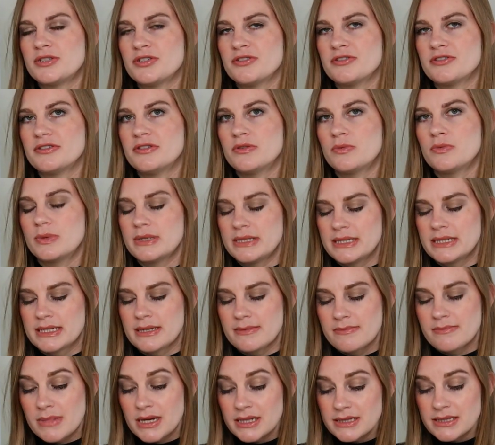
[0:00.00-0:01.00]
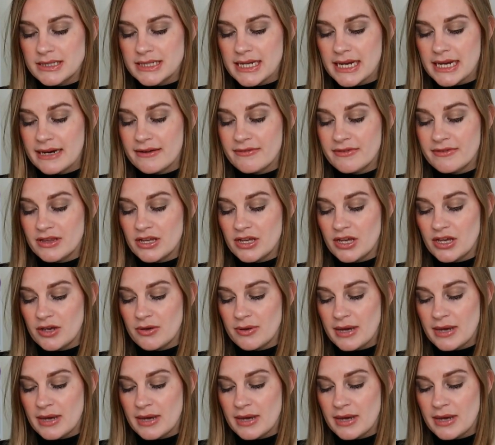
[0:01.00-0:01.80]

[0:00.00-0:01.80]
during the winter months here in the